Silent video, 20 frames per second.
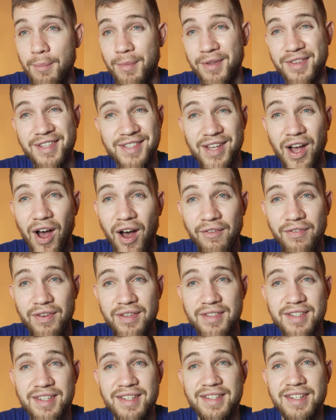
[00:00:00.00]
but this
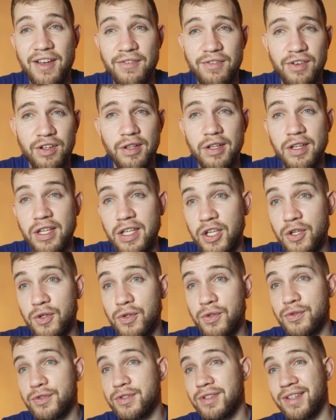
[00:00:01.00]
offense could definitely
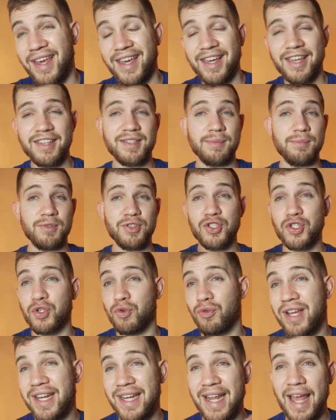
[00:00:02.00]
use like some
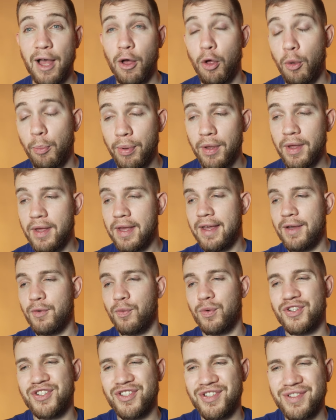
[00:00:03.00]
screen help,
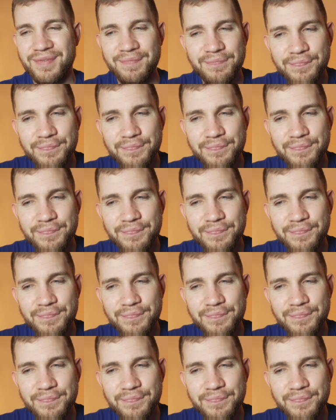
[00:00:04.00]
which